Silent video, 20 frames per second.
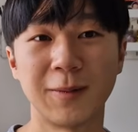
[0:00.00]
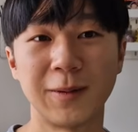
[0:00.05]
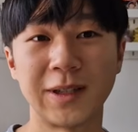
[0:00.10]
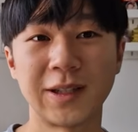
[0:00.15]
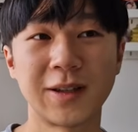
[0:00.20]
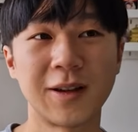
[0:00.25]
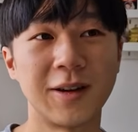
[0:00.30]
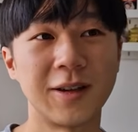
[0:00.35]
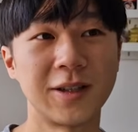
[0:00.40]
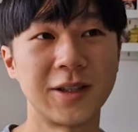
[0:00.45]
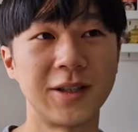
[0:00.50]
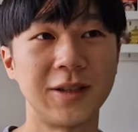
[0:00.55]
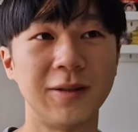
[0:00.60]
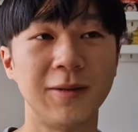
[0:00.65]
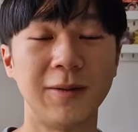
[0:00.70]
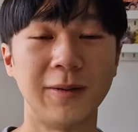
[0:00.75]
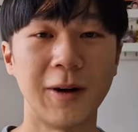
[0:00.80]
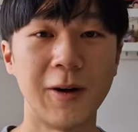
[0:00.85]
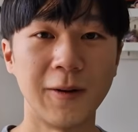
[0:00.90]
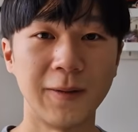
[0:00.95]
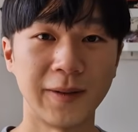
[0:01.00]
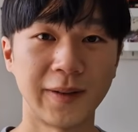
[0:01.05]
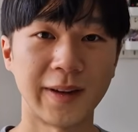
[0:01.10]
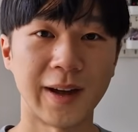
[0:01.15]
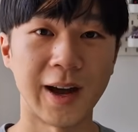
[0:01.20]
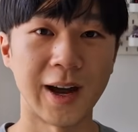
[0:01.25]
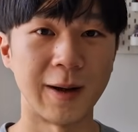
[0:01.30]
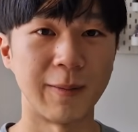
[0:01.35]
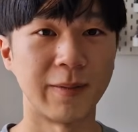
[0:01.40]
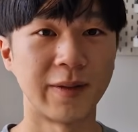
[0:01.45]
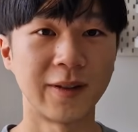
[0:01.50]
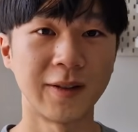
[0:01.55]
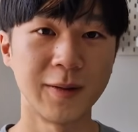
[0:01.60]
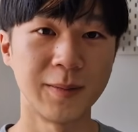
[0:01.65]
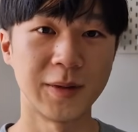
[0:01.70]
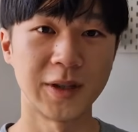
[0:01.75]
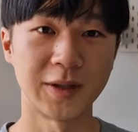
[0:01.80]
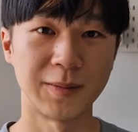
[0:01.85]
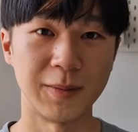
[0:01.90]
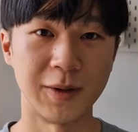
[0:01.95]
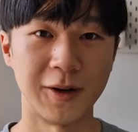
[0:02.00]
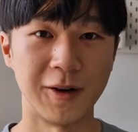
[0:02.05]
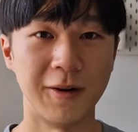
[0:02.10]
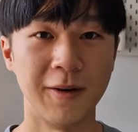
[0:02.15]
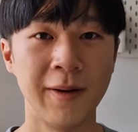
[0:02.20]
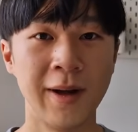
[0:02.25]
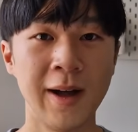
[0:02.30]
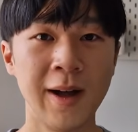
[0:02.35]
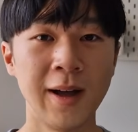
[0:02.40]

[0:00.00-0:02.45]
which cost you over time so much more.